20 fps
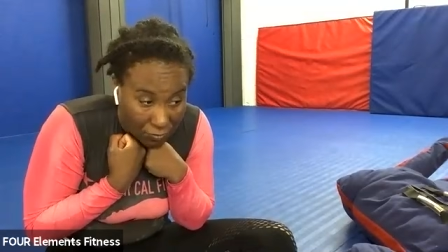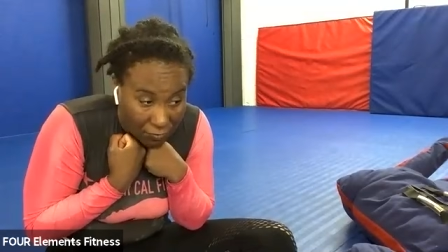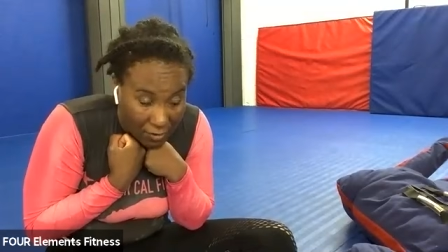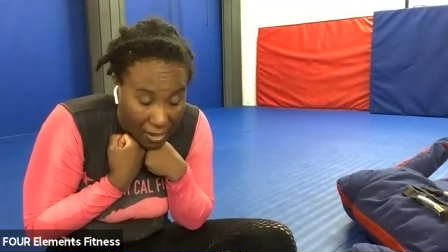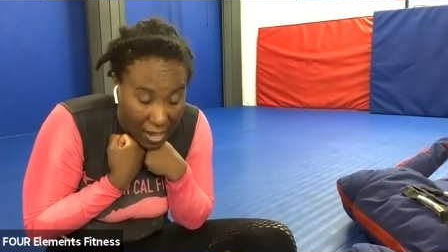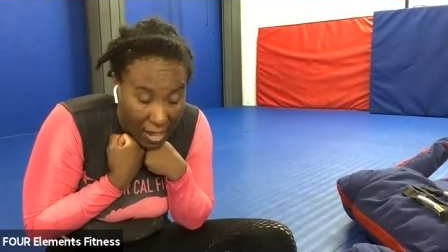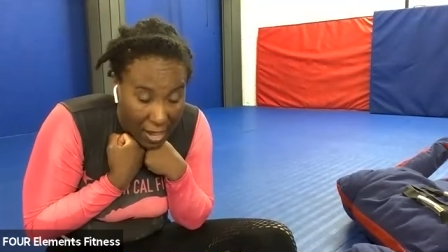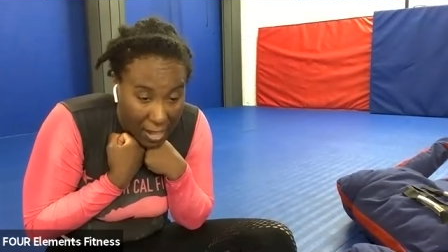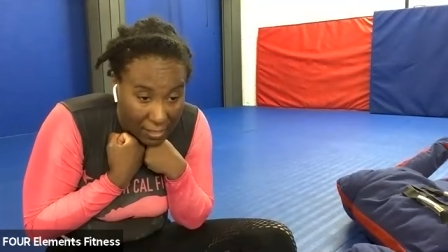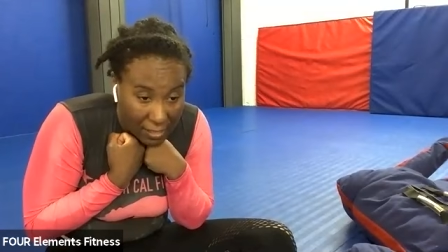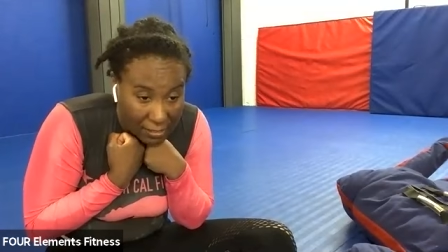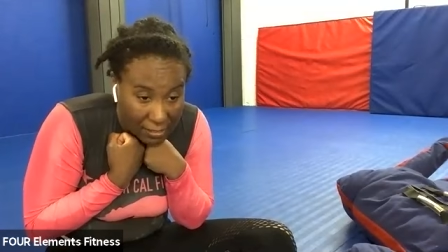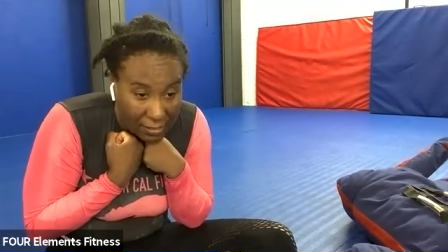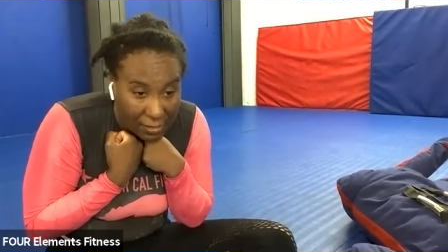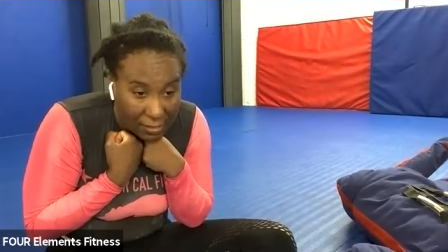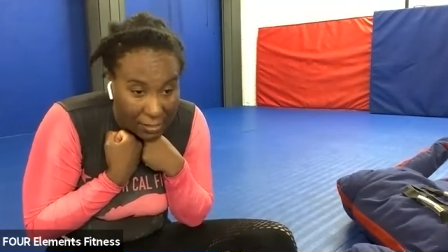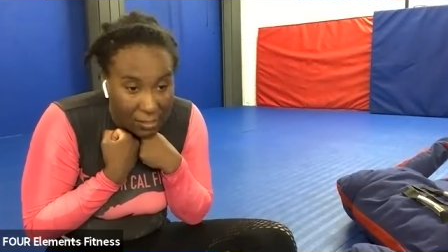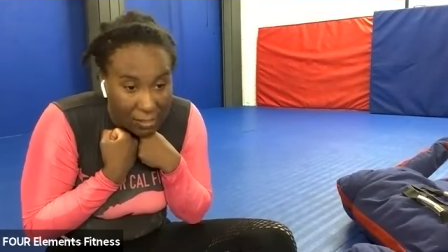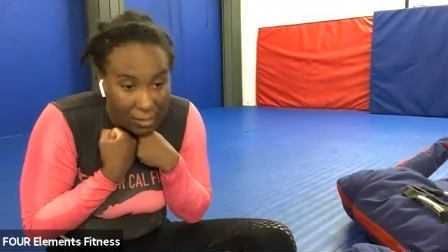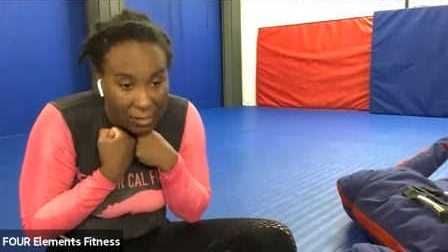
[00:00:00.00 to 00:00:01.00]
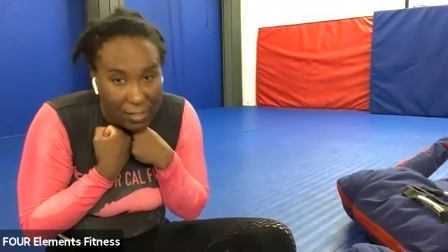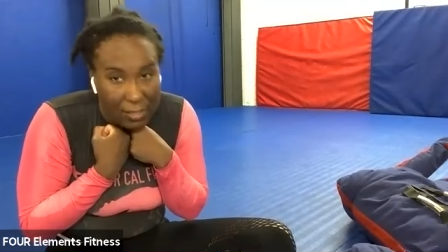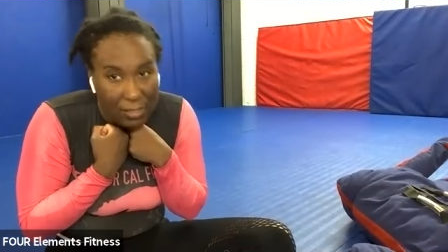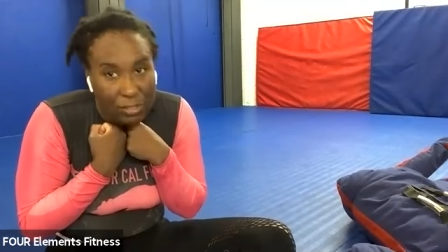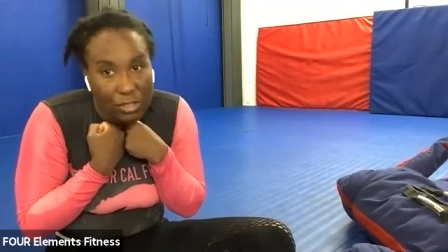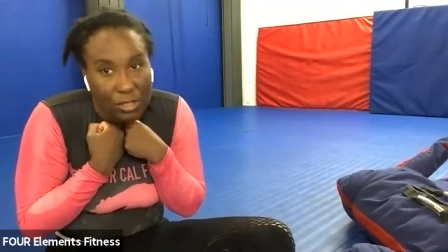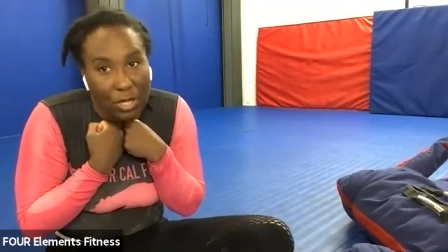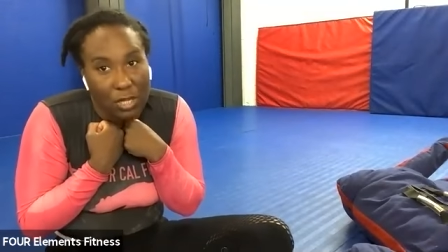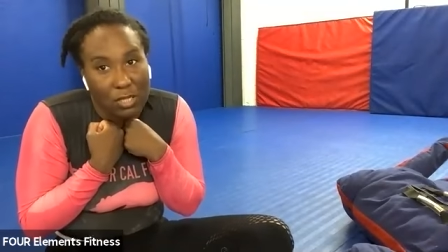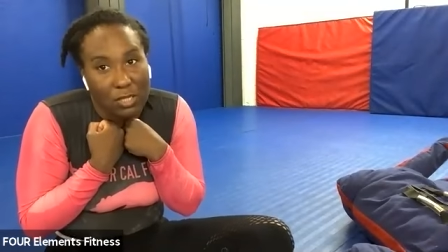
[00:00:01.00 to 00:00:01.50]
fast, then
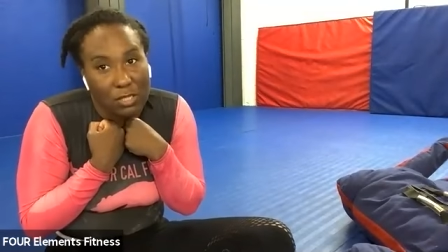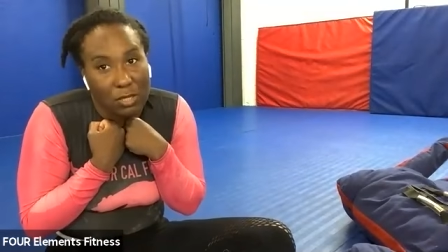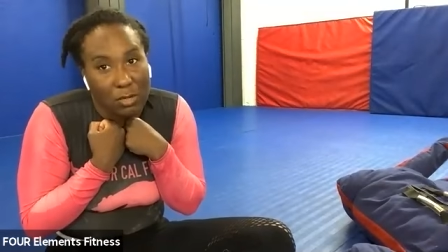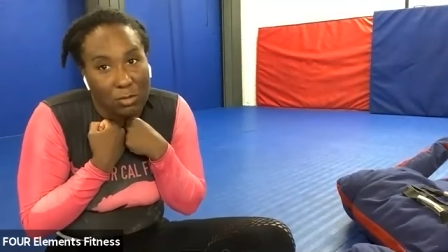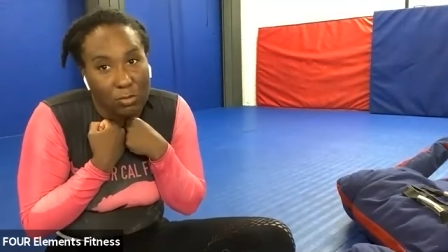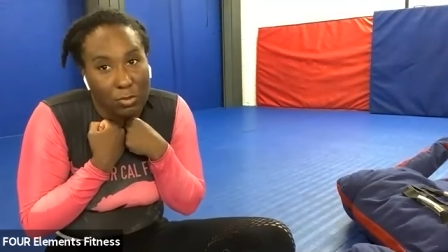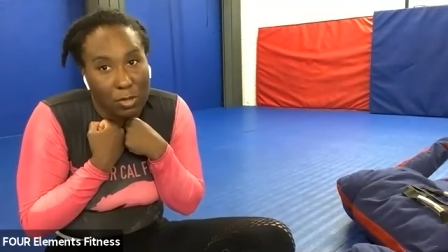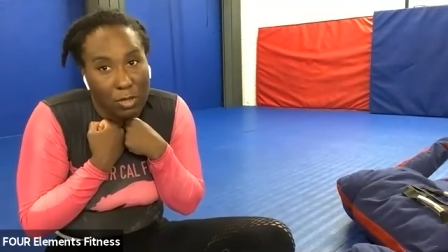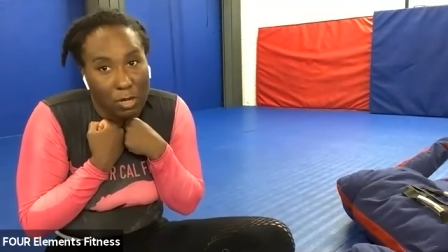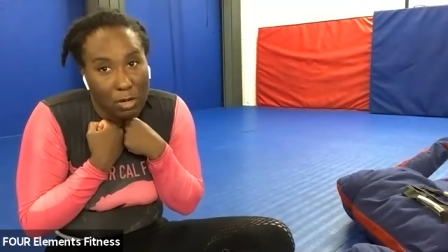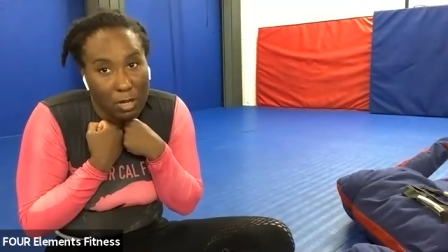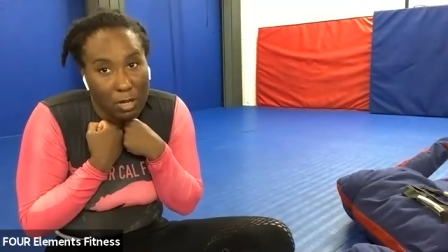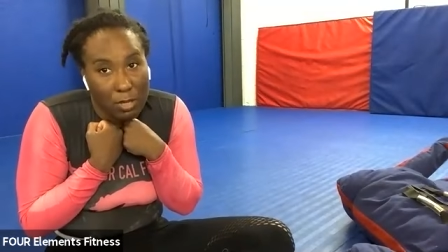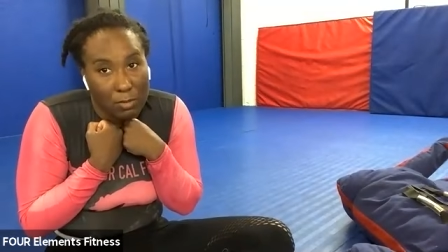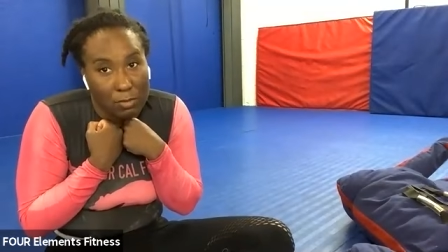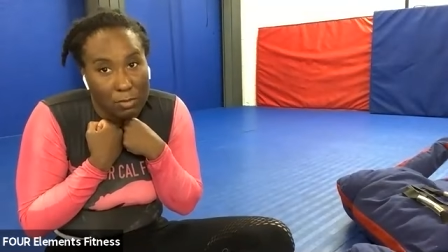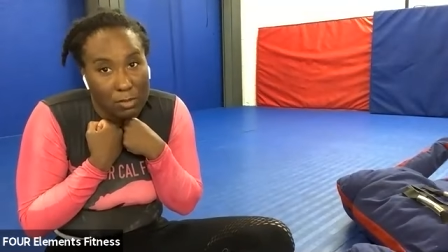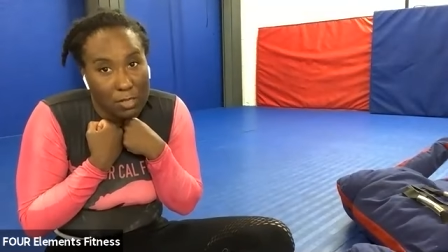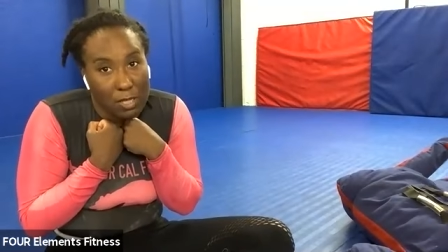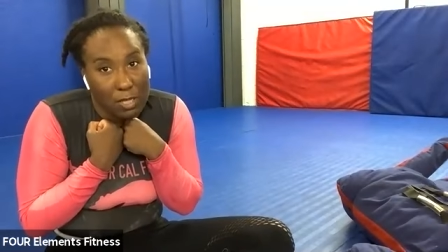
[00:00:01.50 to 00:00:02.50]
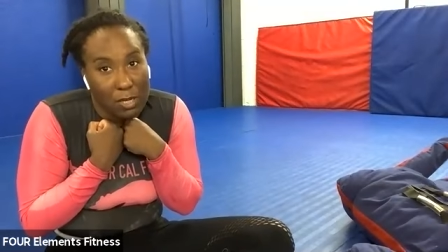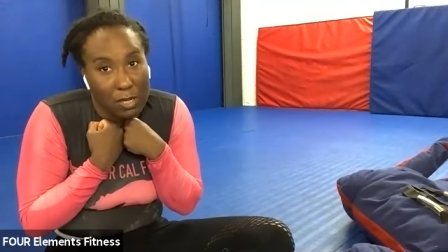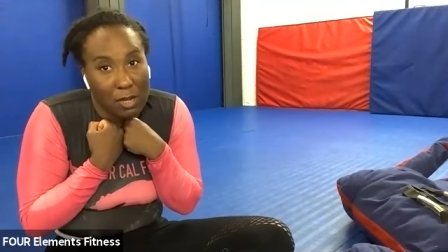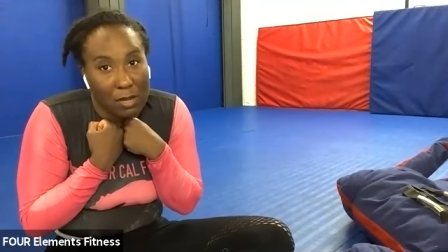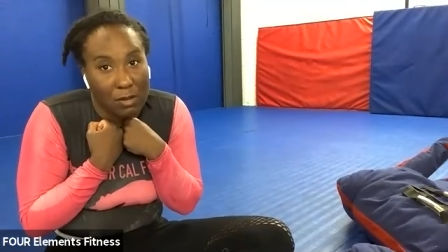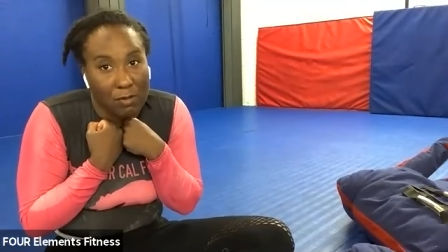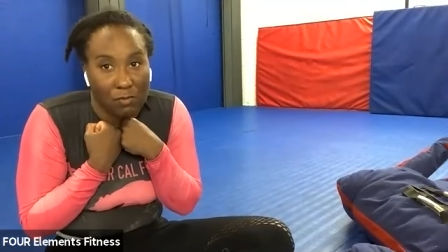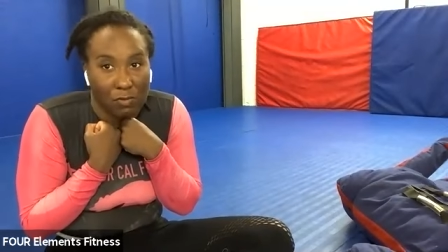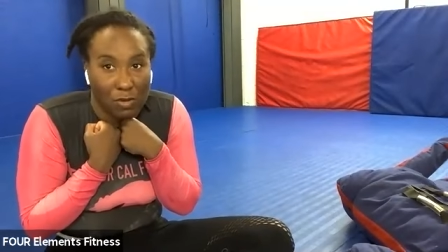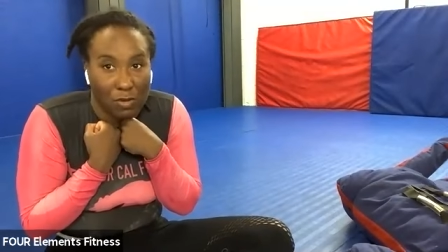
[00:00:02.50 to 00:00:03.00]
she can still bring her hips in
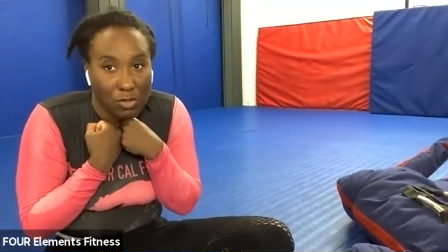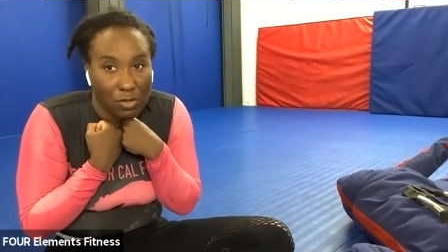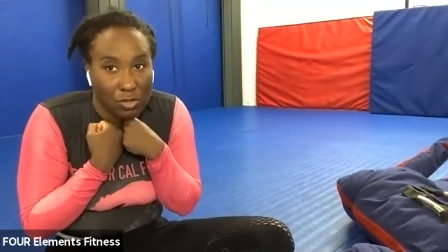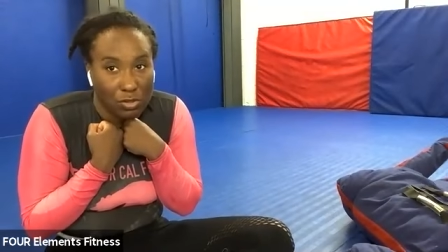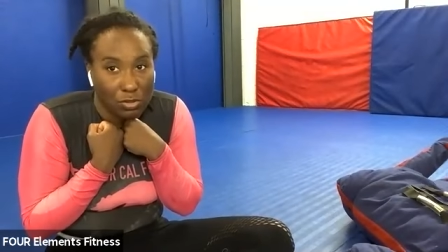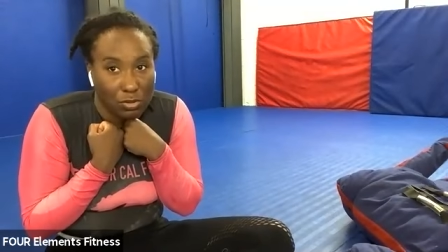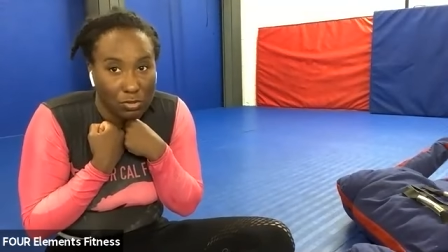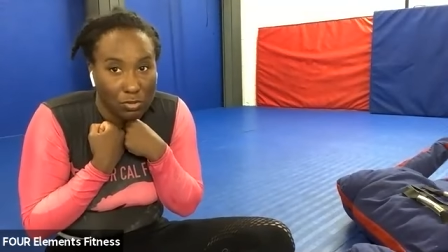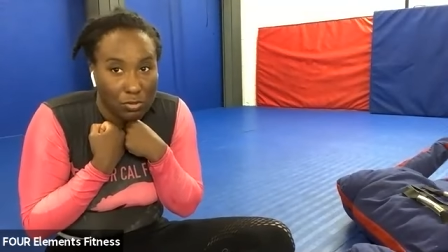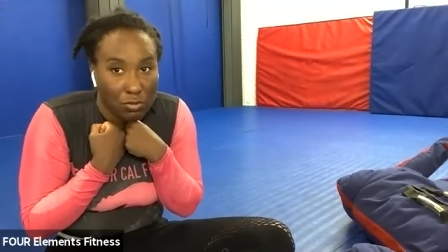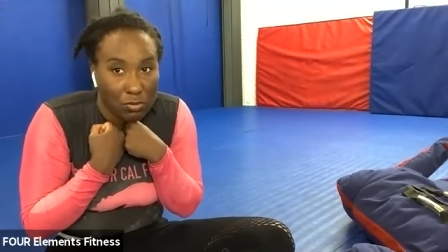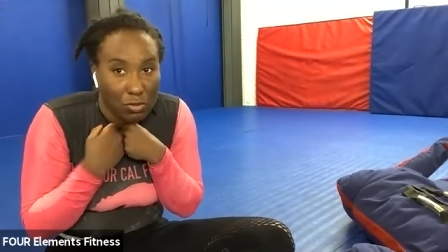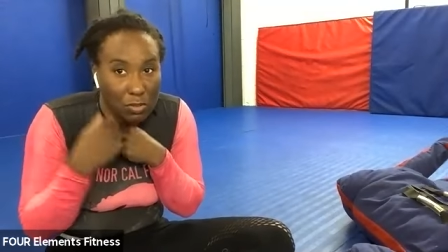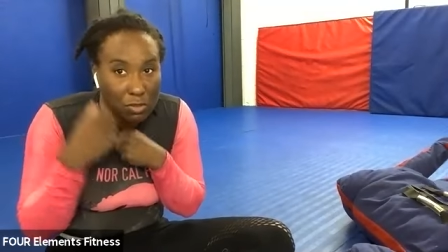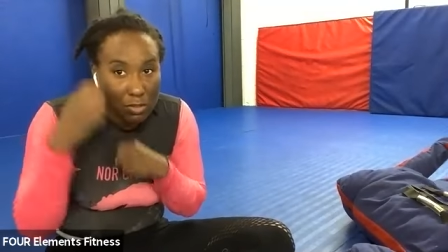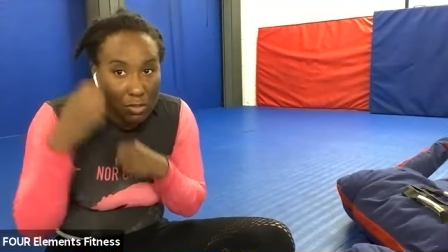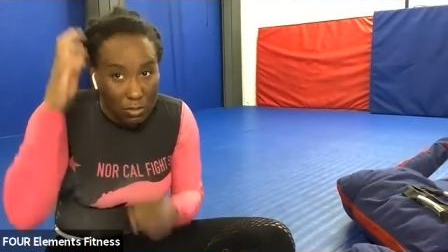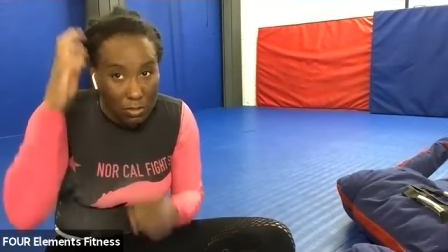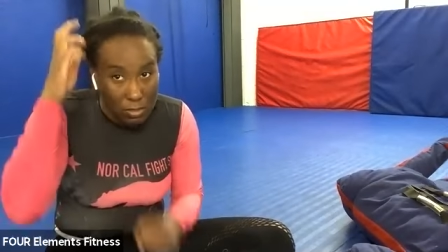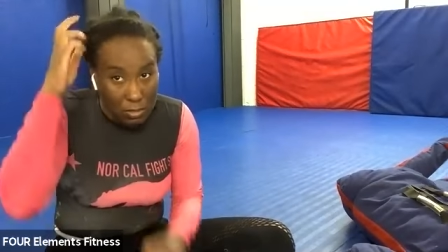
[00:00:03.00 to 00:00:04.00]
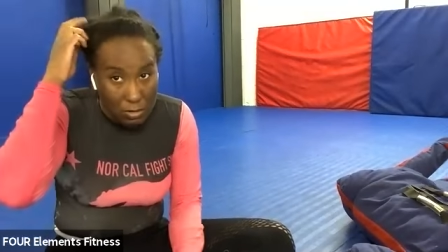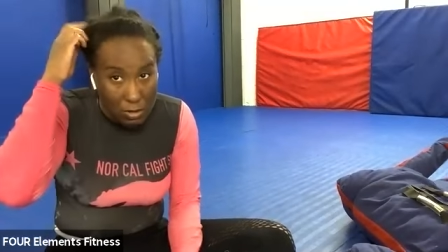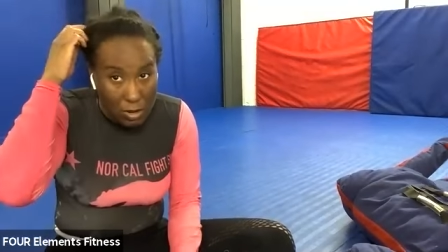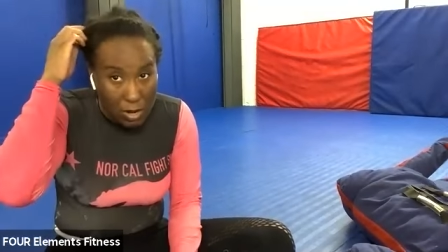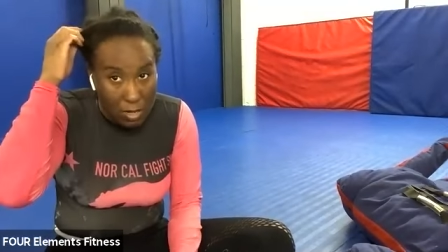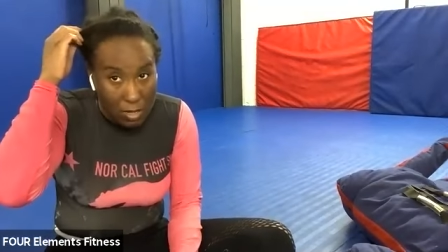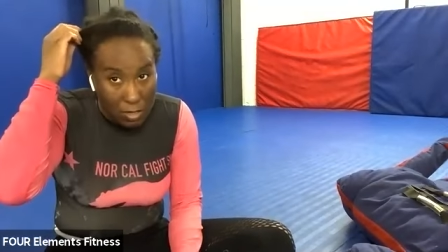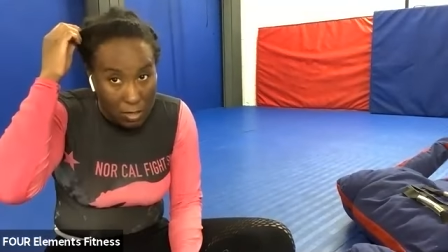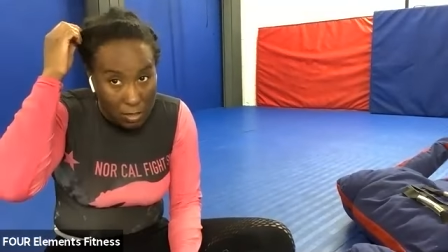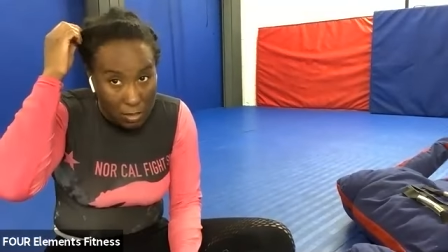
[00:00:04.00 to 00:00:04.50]
and finish you.
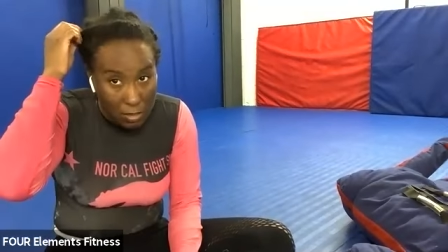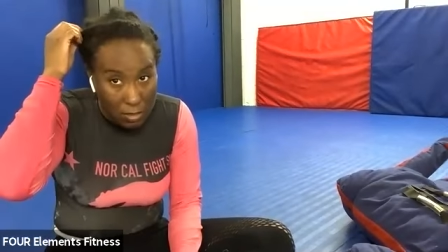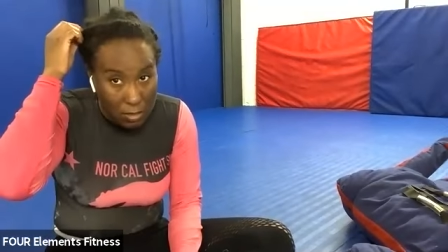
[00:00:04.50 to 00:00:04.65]
Right.